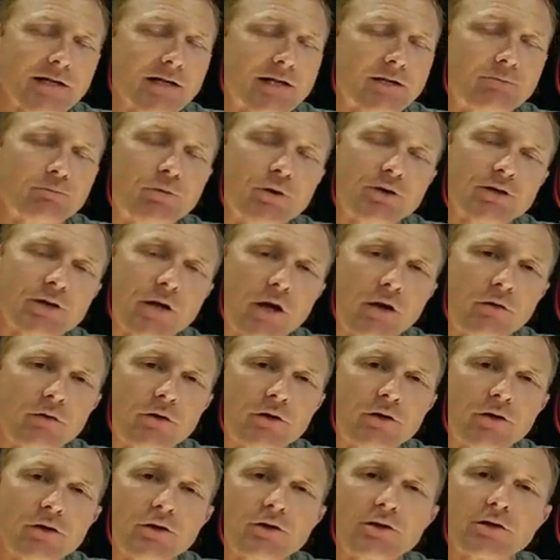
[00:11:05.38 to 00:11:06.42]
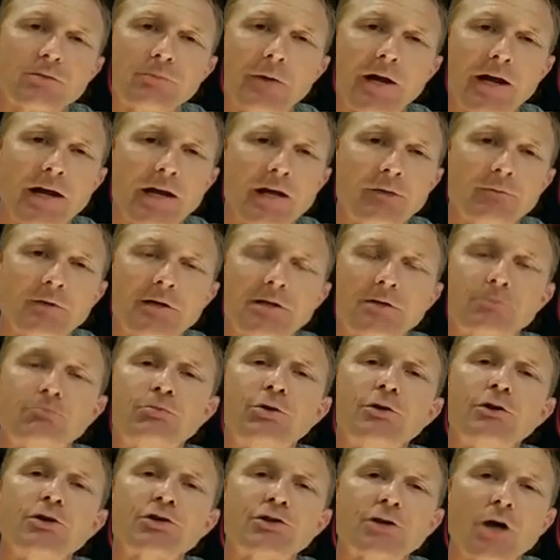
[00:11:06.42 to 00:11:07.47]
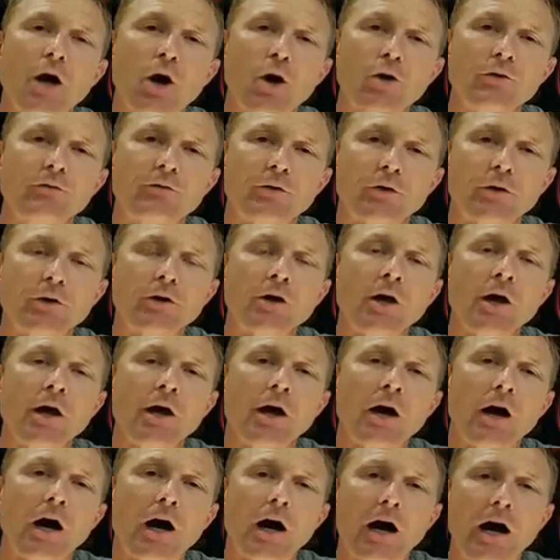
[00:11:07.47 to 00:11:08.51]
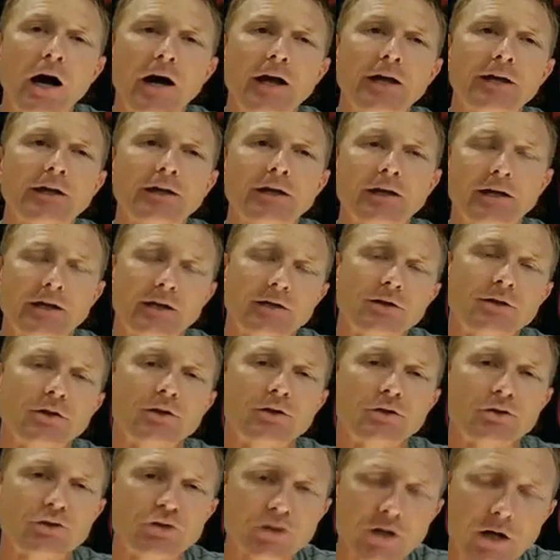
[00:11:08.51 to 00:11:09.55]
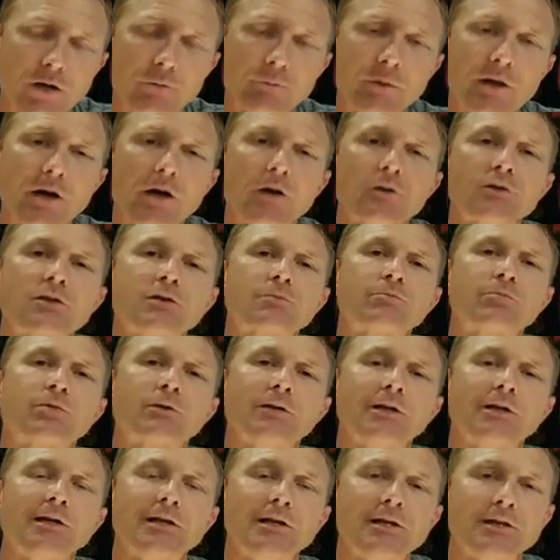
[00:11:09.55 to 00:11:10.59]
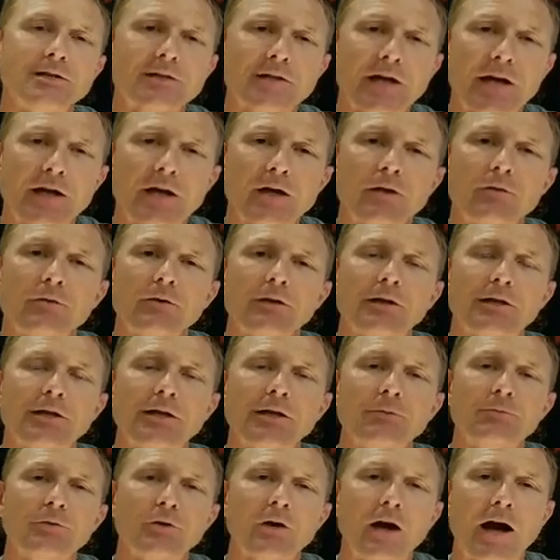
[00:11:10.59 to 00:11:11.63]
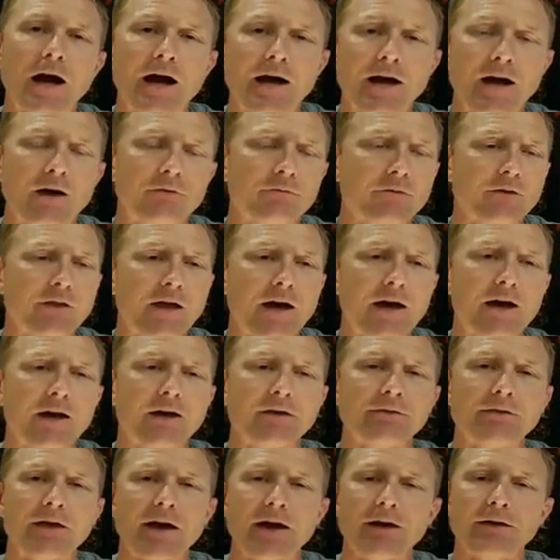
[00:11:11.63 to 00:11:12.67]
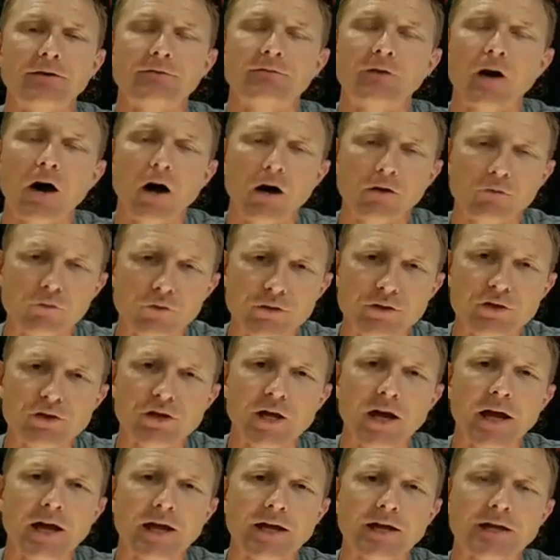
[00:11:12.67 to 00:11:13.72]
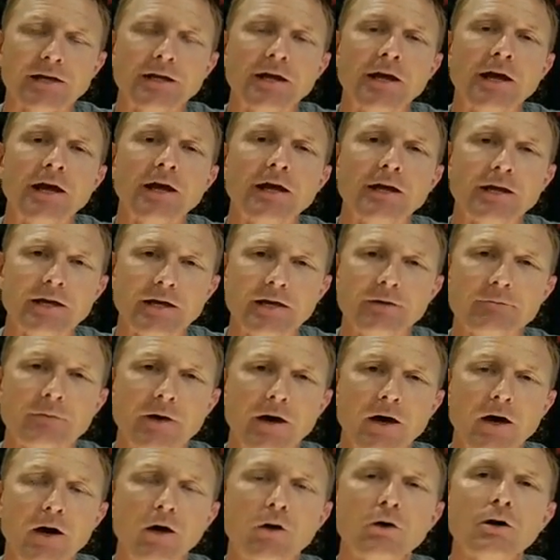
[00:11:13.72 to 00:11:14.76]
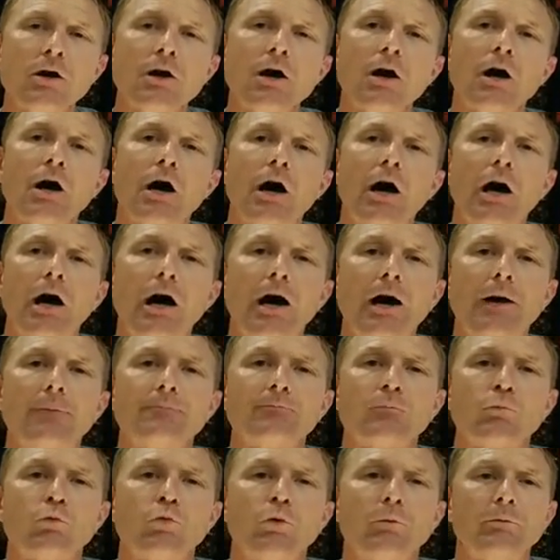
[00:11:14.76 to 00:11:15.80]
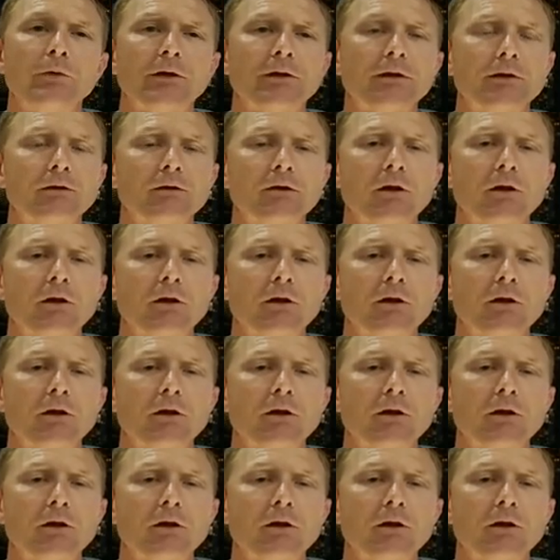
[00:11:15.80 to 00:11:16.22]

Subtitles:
gets pushed over to your spam, gets pushed over into your junk mail. Just please kind of keep your eye out for that Evolve with Shane email. We'll be